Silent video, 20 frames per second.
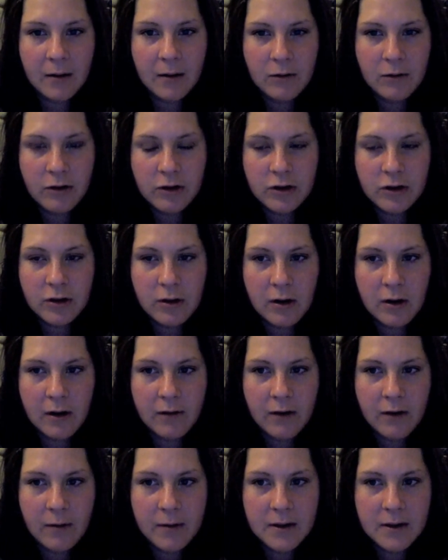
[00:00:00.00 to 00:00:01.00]
I'm not sure
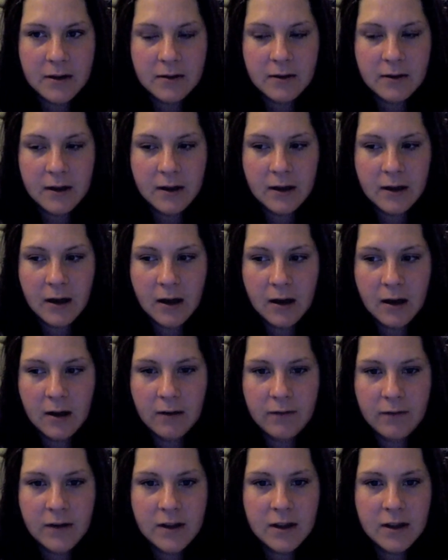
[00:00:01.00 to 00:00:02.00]
if I'll be doing
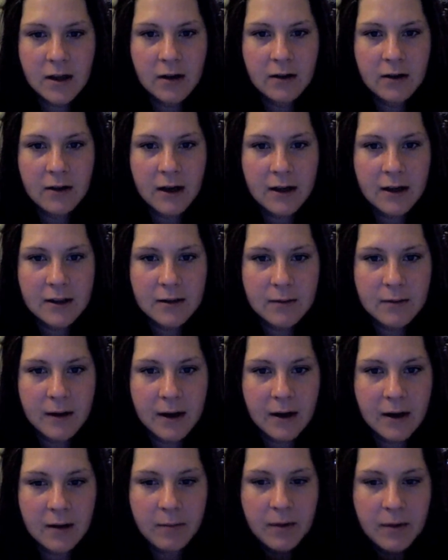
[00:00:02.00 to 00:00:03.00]
a video next
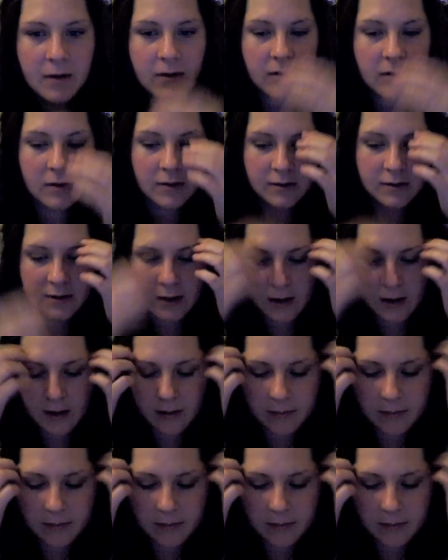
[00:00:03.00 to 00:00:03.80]
week because